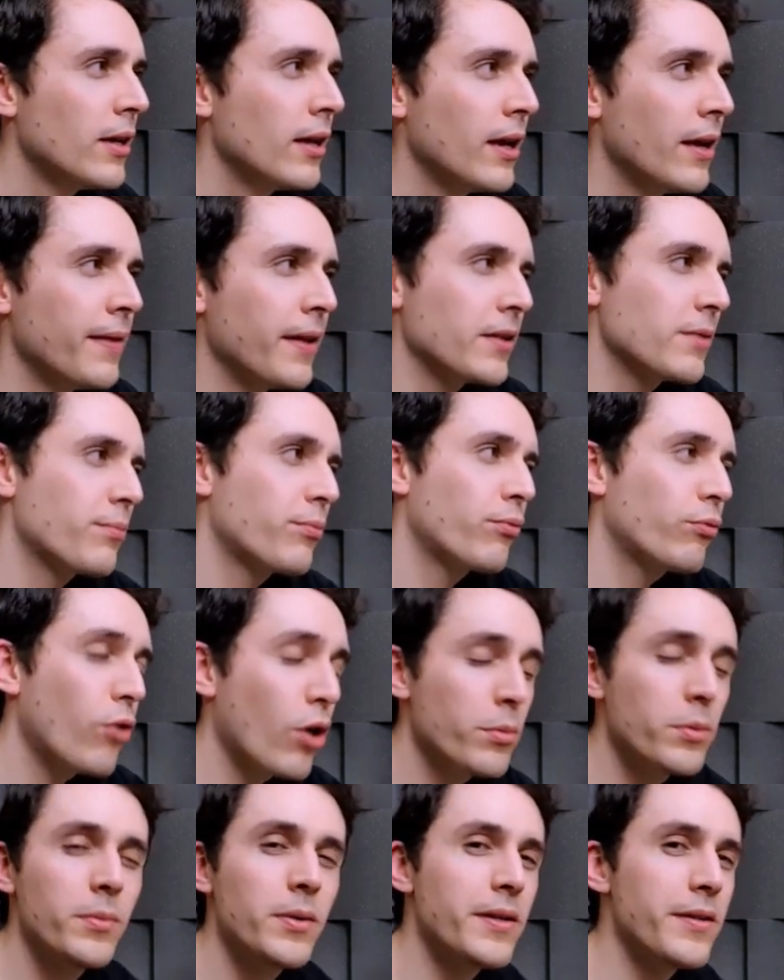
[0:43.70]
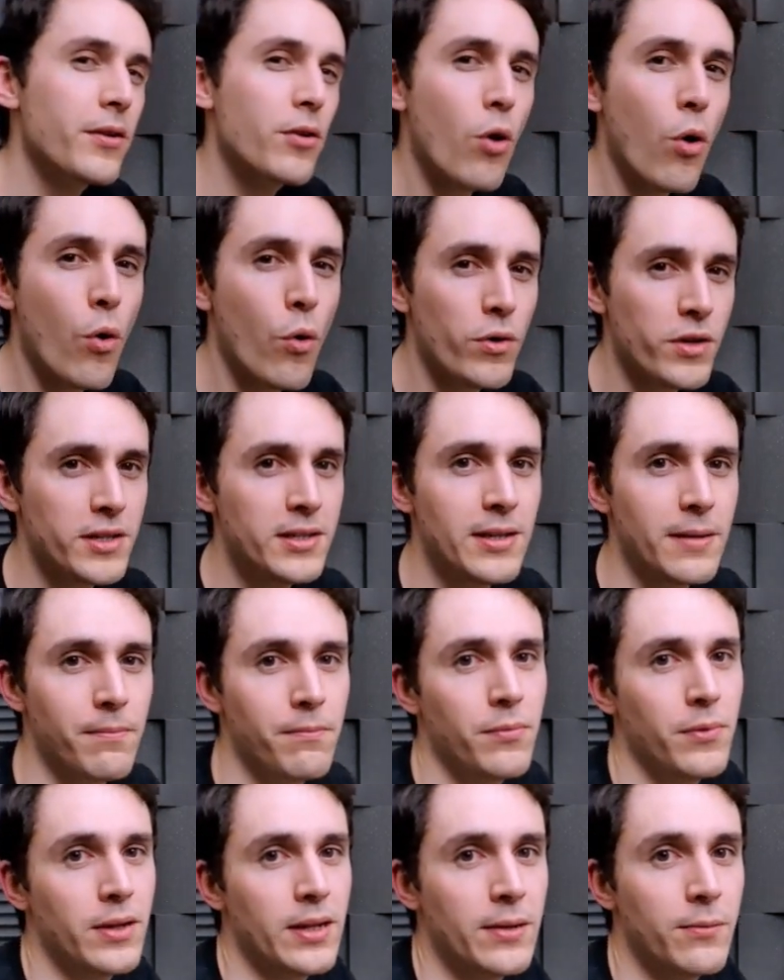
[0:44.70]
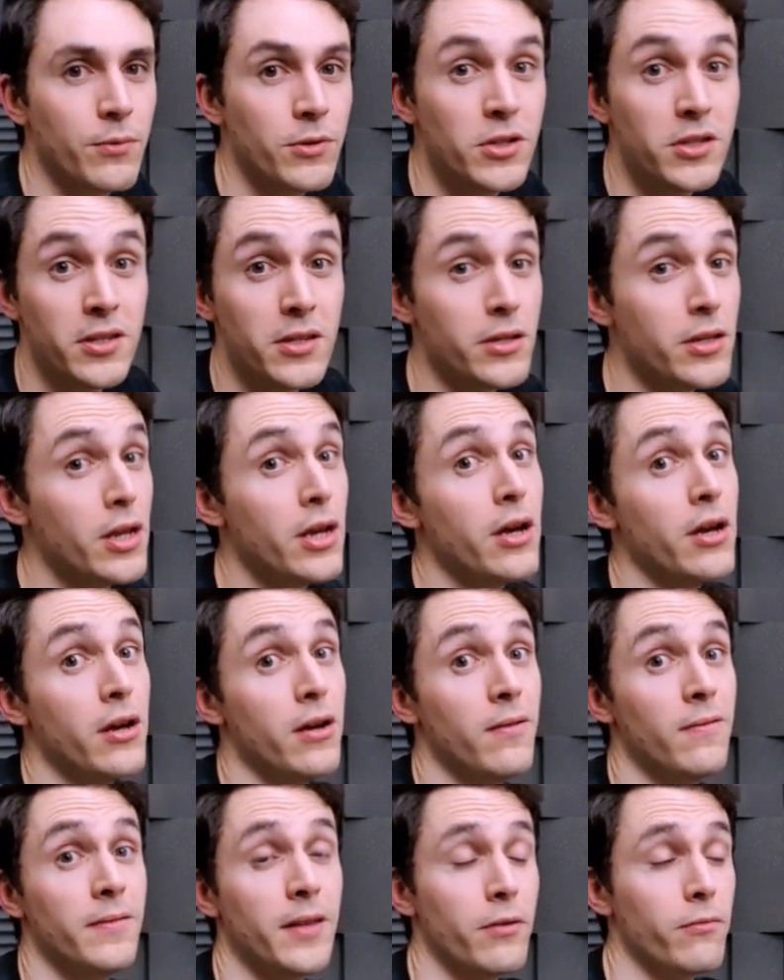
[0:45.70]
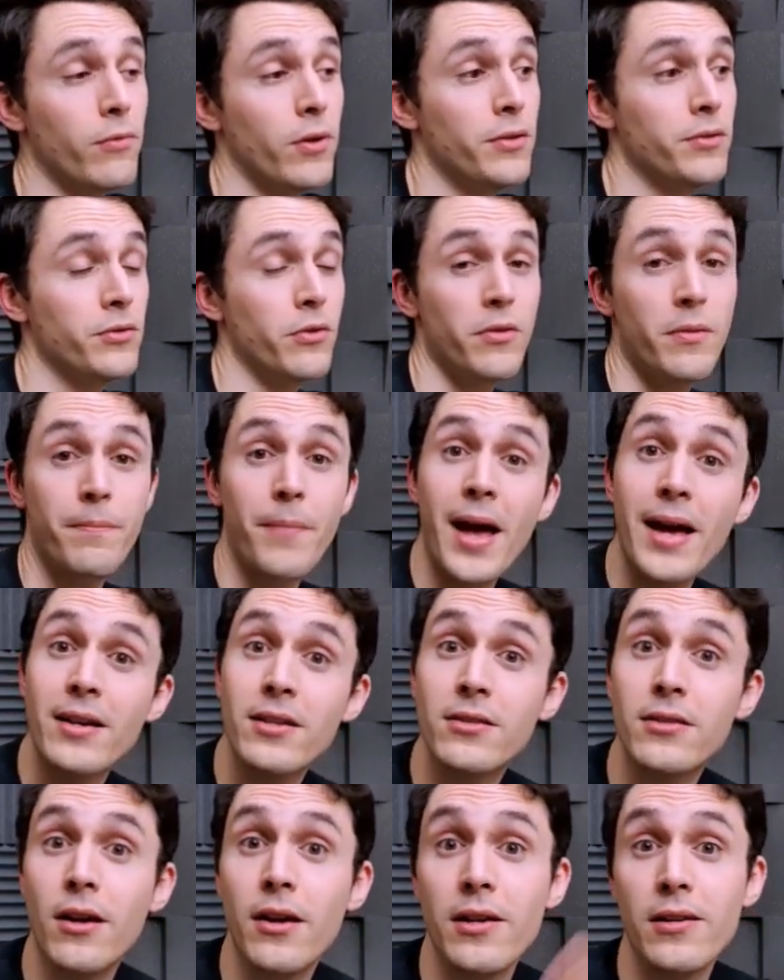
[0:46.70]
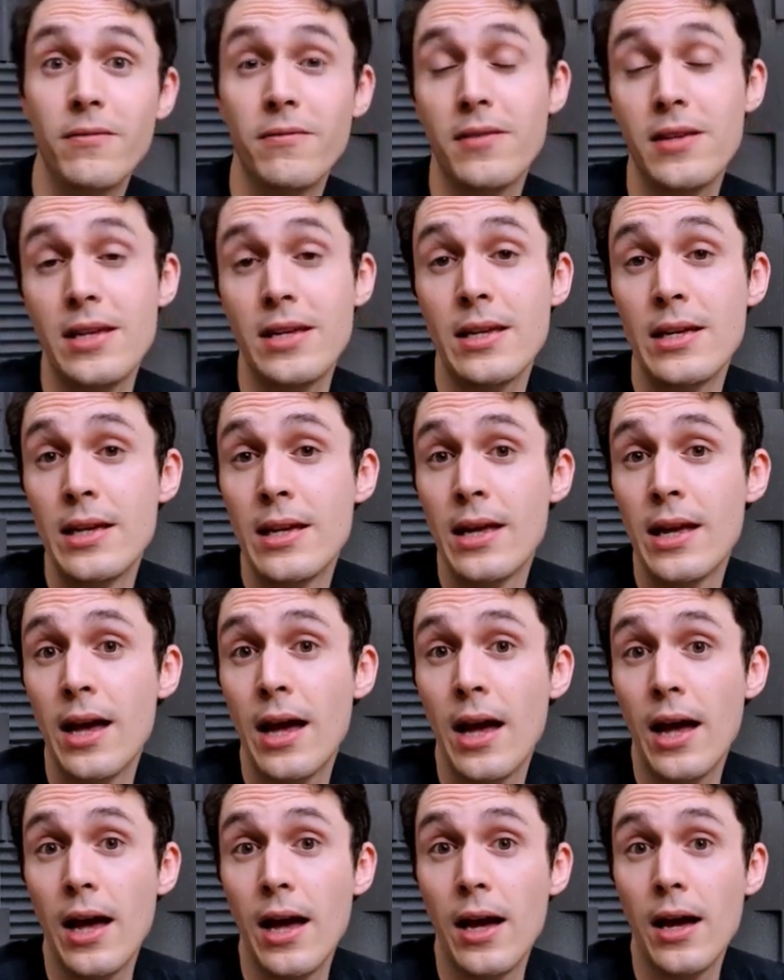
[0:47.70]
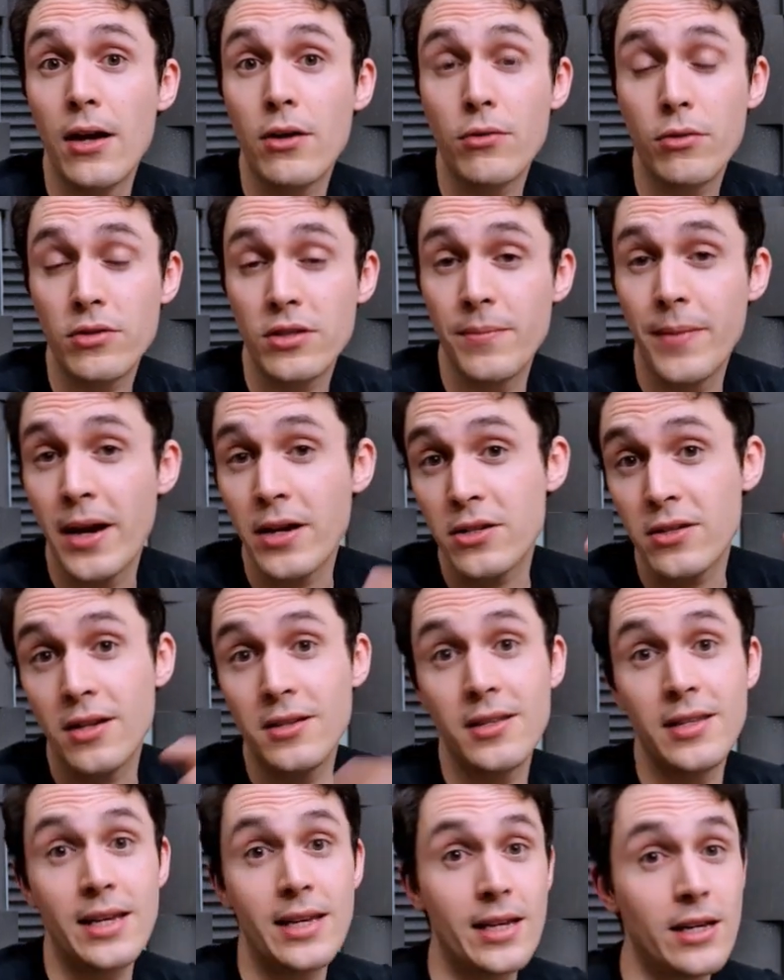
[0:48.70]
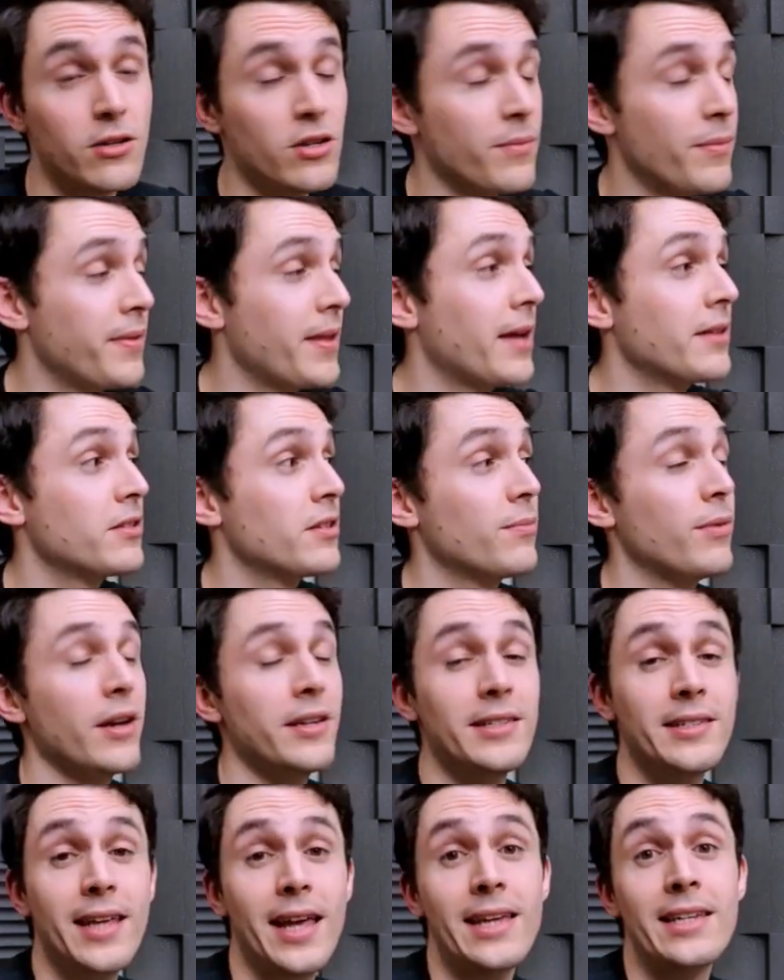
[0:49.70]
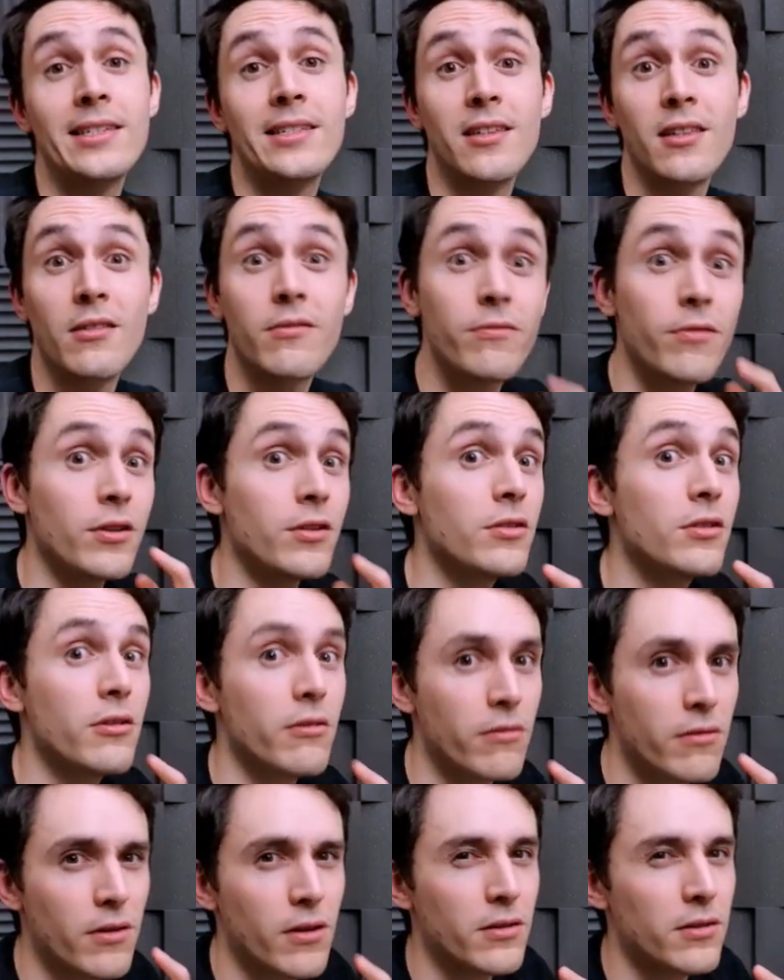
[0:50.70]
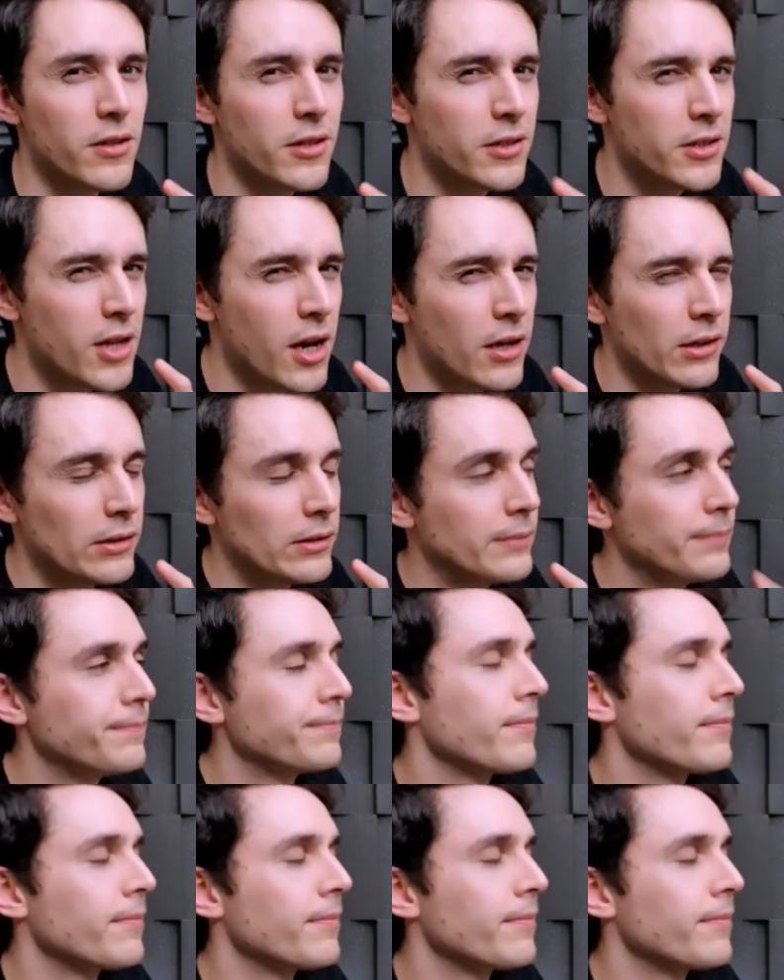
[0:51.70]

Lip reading: And that's probably the chorda tympani, which is a nerve that runs on the backside of the, across the backside of the eardrum. And that supplies taste to the front two-thirds of the tongue.